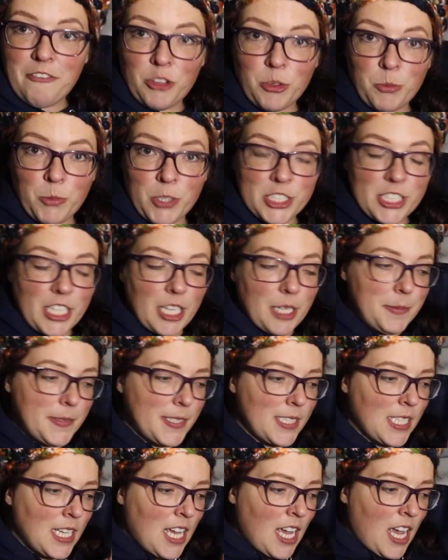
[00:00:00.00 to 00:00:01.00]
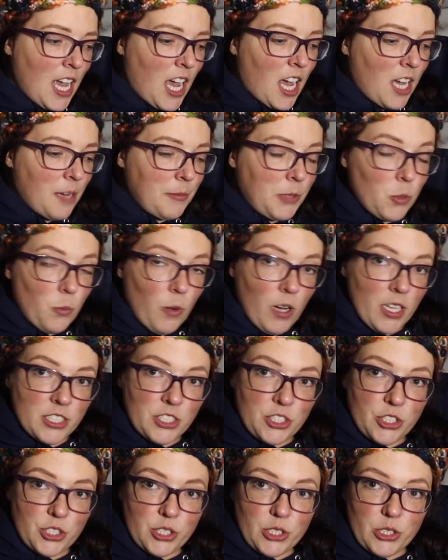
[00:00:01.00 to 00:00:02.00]
A few more tips. You want
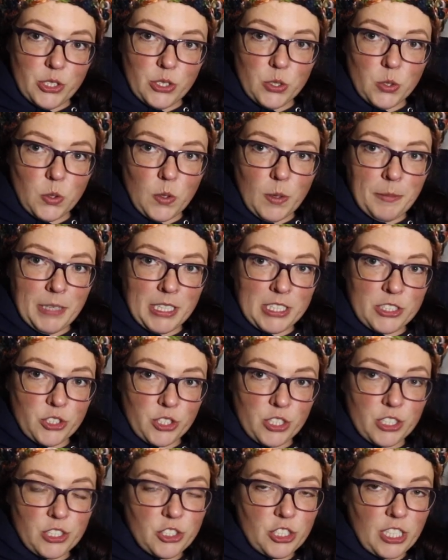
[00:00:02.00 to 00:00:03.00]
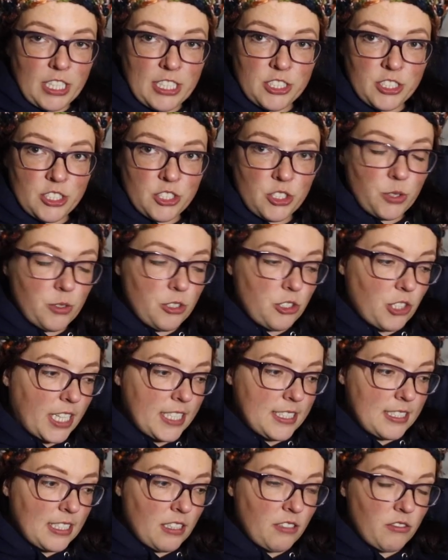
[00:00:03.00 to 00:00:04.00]
to make sure you change into a dry
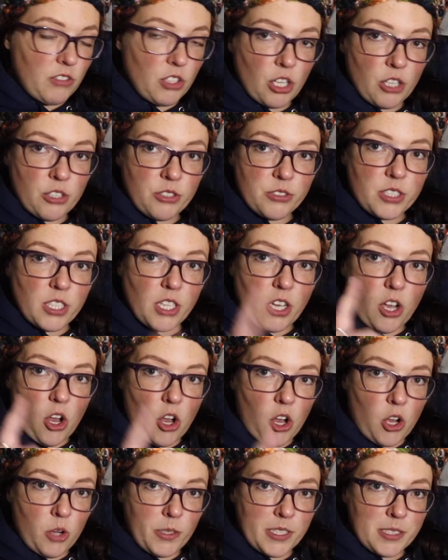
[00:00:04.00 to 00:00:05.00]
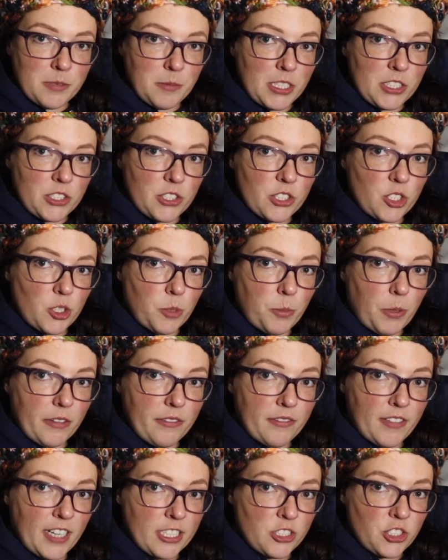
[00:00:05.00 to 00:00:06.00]
set of clothes. Always make sure you
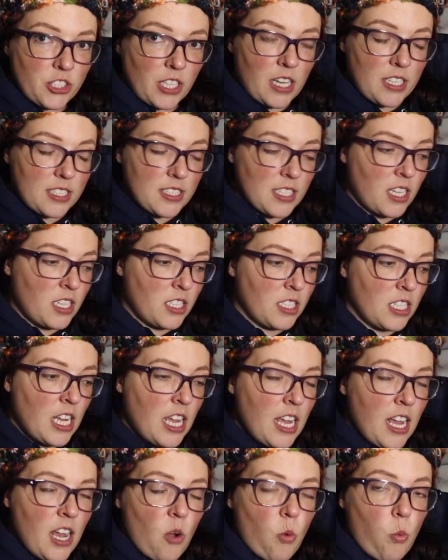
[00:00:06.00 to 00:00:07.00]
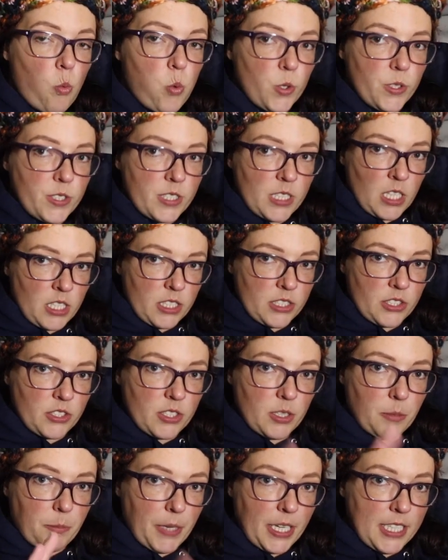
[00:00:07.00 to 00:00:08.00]
put fresh socks on. Wool socks
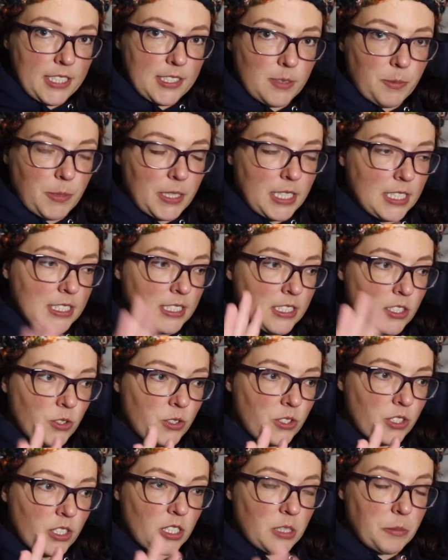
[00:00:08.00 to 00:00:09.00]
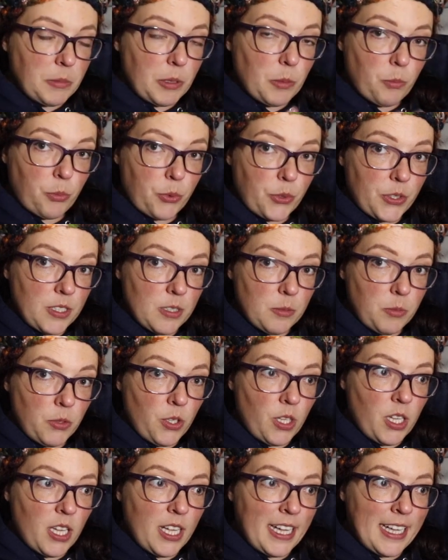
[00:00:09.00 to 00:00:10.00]
are the best because those are going to be
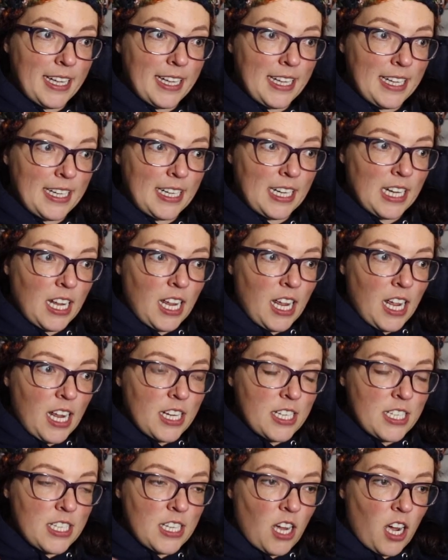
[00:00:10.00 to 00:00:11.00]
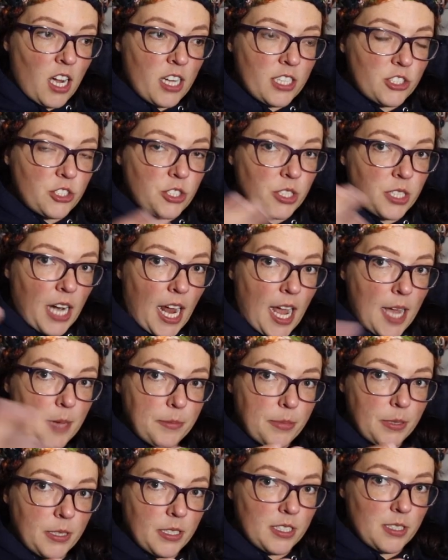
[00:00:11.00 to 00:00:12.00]
breathable and not trap
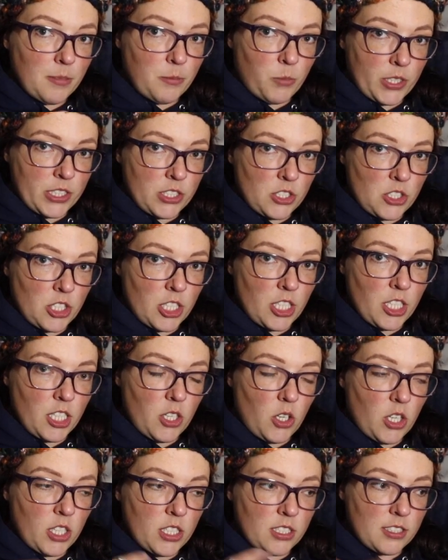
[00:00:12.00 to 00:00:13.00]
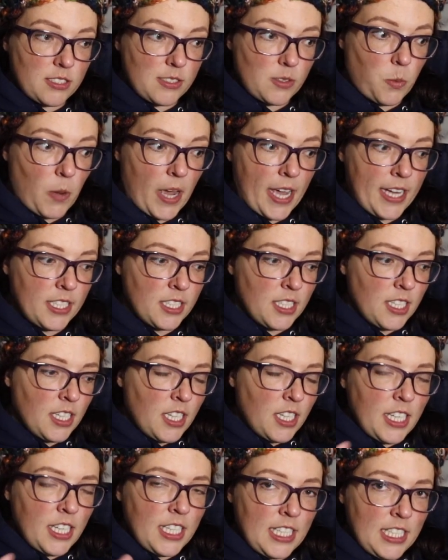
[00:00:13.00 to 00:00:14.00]
the moisture or the sweat
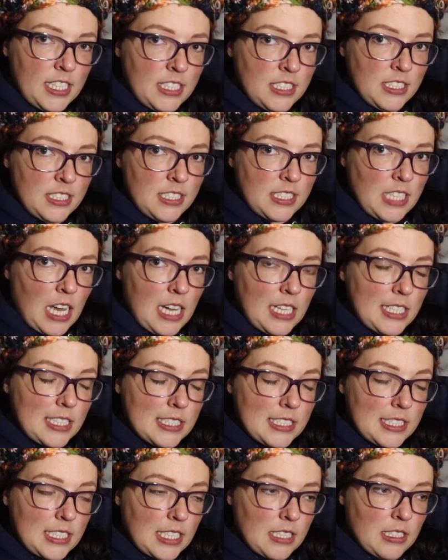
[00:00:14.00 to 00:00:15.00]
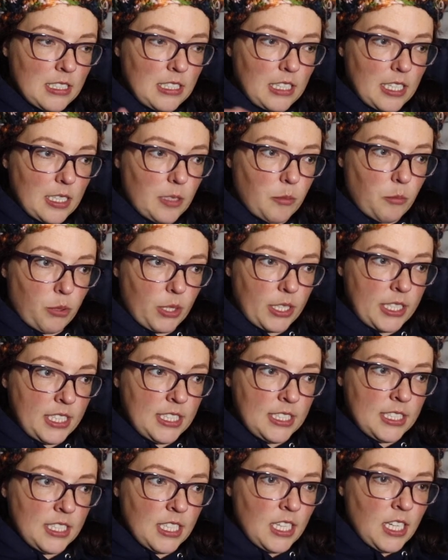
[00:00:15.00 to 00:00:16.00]
in the sock. It's going to let it
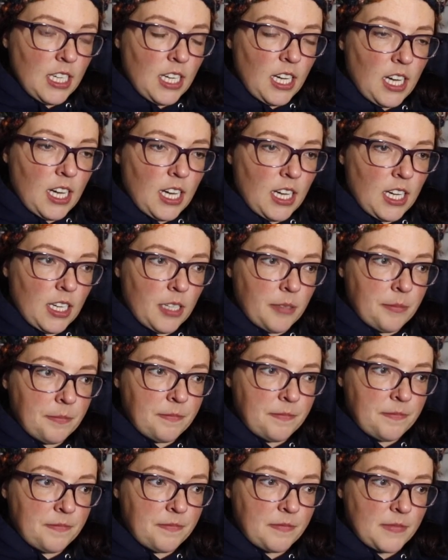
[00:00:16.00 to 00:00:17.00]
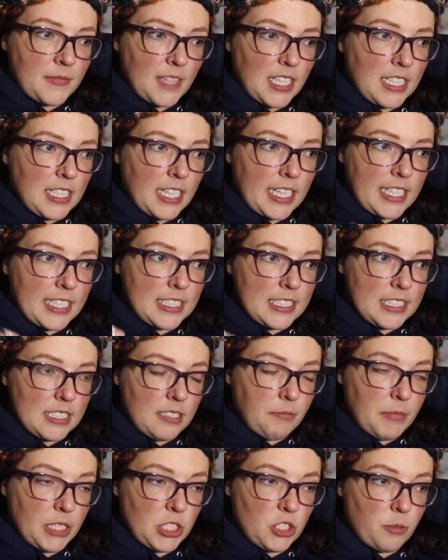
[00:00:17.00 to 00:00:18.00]
breathe. Like I
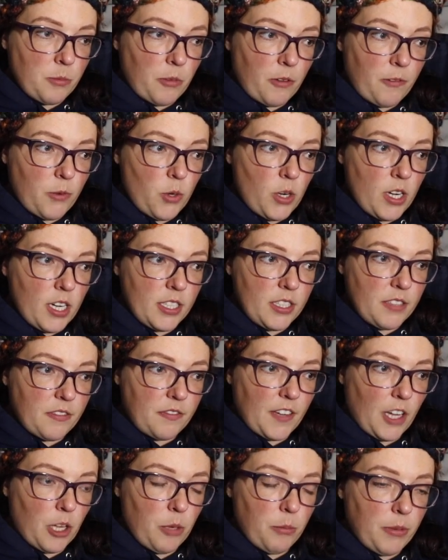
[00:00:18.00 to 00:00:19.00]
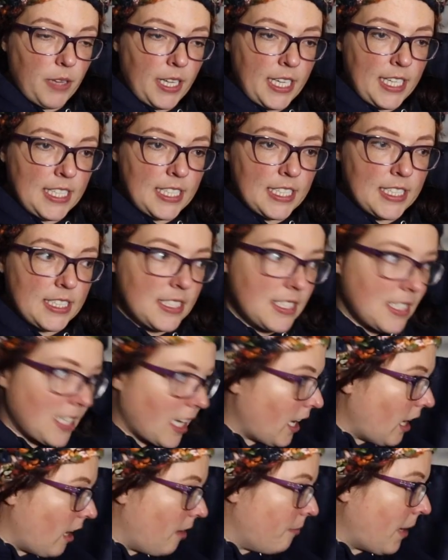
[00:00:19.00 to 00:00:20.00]
mentioned before, the felt blankets.
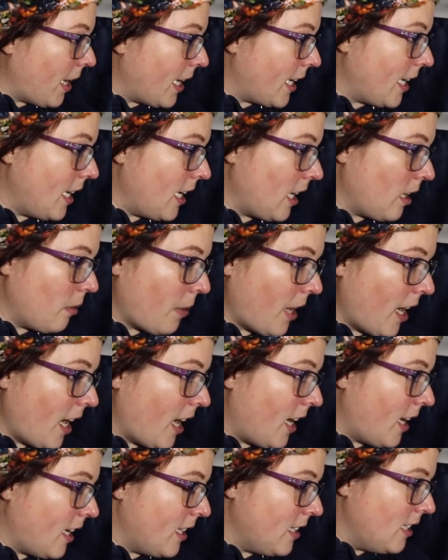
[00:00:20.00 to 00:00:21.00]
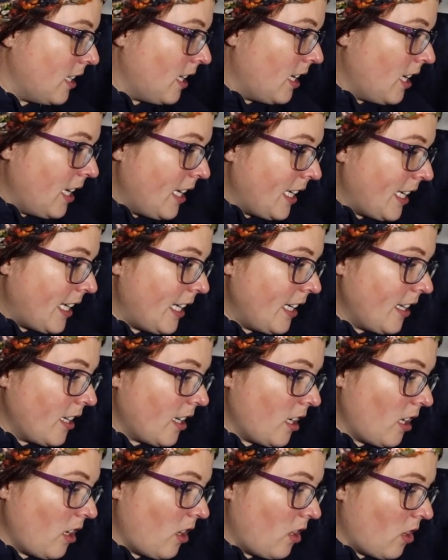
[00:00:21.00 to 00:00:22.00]
I have my heating pad
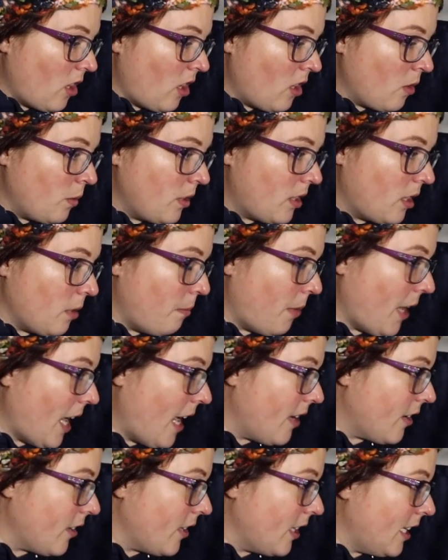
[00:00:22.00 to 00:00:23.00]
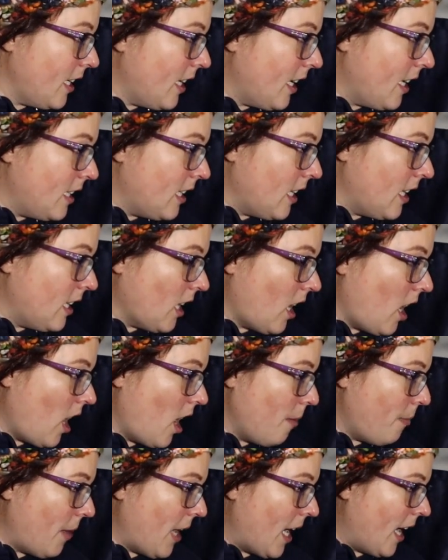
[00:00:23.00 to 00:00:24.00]
here along with the battery, and then the
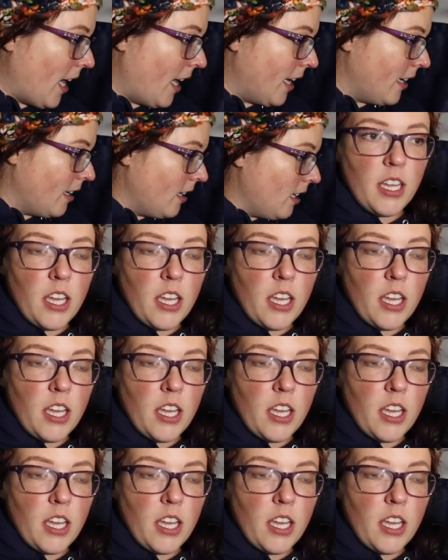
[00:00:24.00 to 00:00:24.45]
hot pad.